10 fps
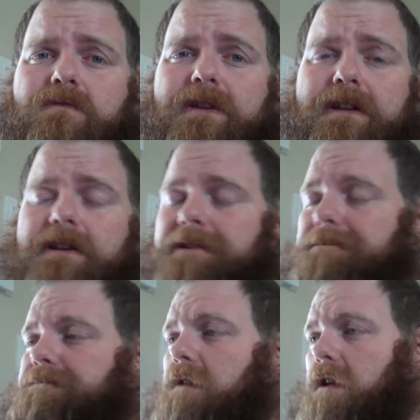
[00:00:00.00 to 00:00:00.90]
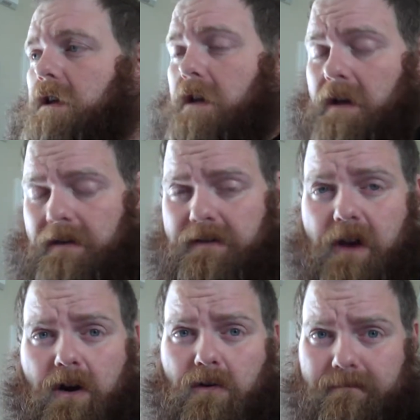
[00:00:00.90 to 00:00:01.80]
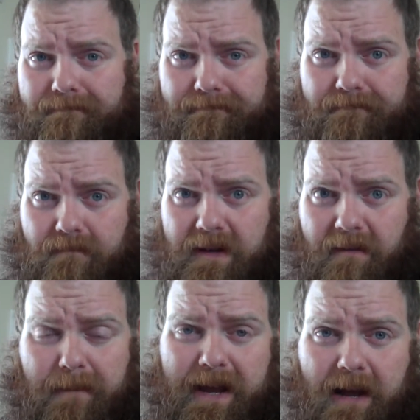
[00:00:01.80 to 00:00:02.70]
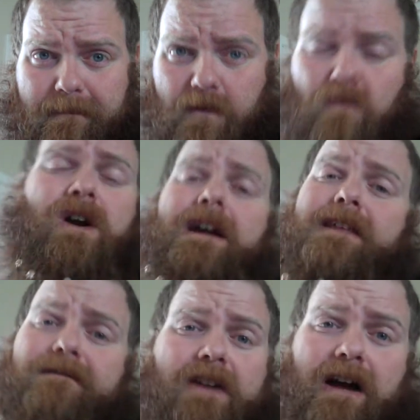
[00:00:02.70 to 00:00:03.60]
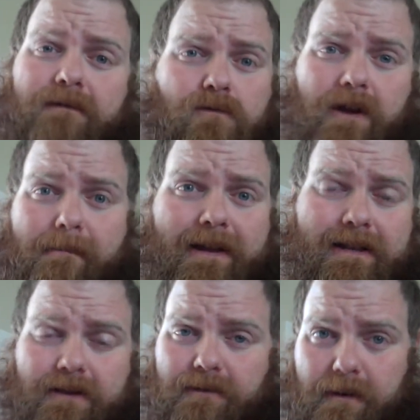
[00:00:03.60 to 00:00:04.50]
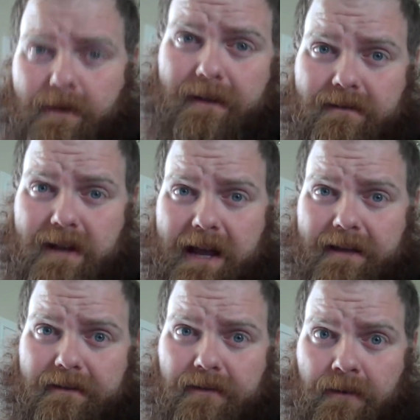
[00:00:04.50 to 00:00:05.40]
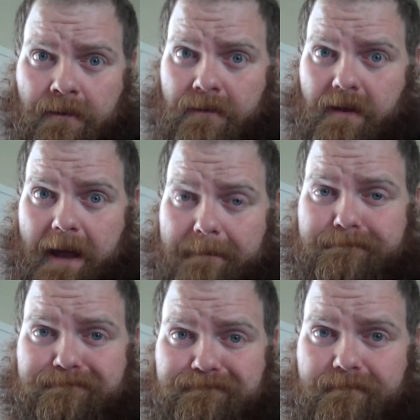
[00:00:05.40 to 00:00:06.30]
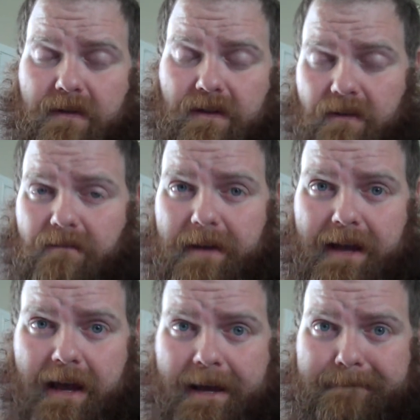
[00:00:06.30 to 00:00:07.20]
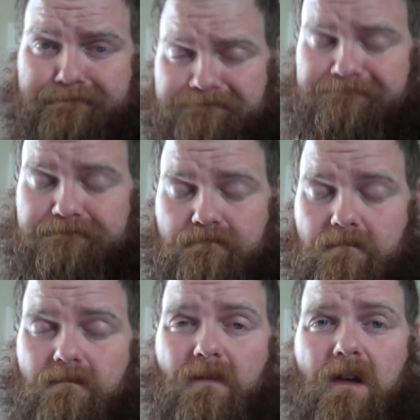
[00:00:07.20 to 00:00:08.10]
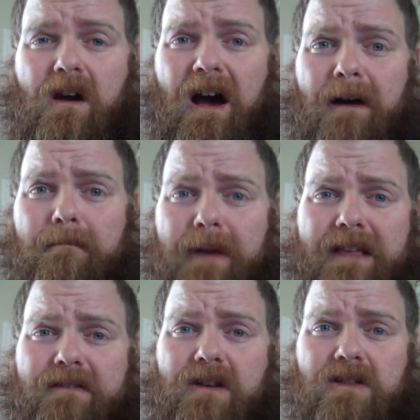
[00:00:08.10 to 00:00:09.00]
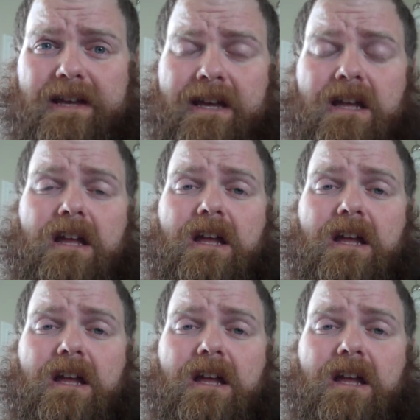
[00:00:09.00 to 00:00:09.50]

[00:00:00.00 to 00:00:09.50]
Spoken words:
what are you gonna do? So let's pick up for where I left off, or what I meant to do, anyways. Today is Thursday. Excuse me, and basically,